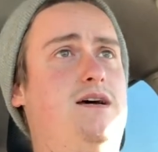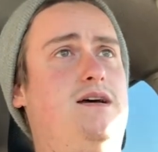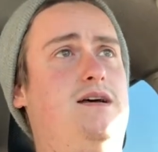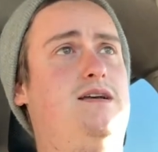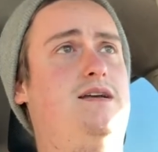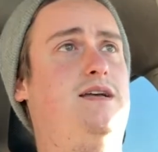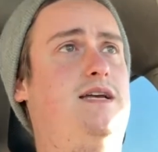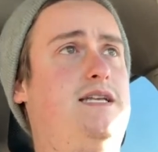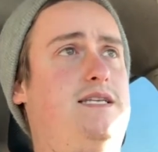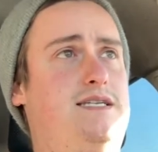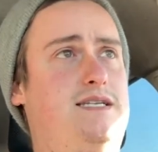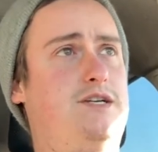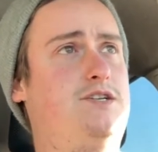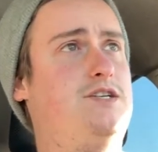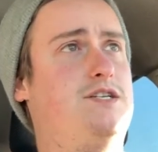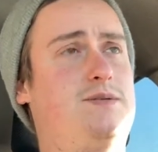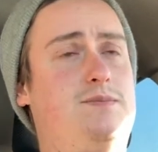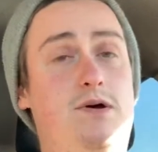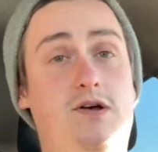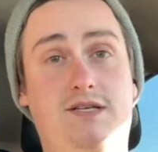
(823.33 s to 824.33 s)
It's such a
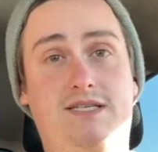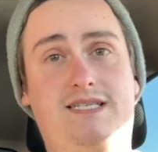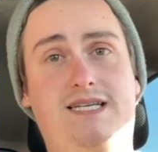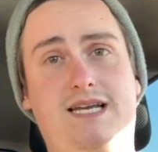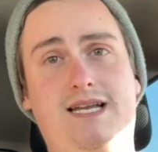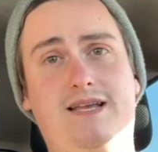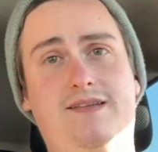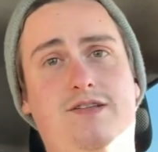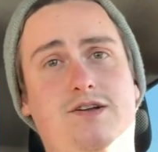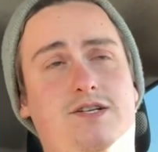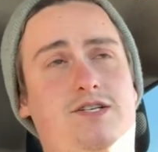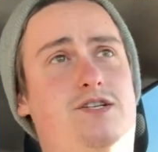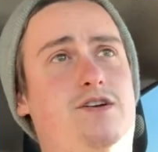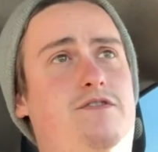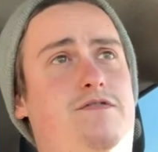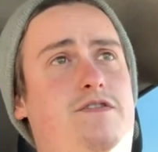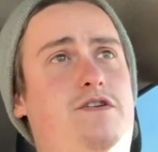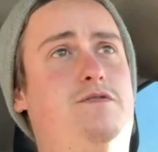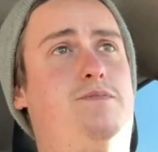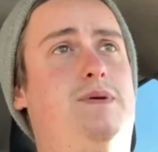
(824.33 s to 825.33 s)
small city and there's so
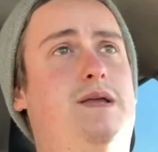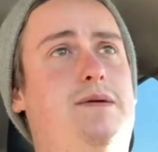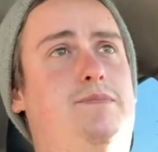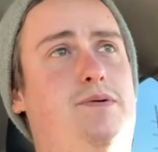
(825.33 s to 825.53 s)
few people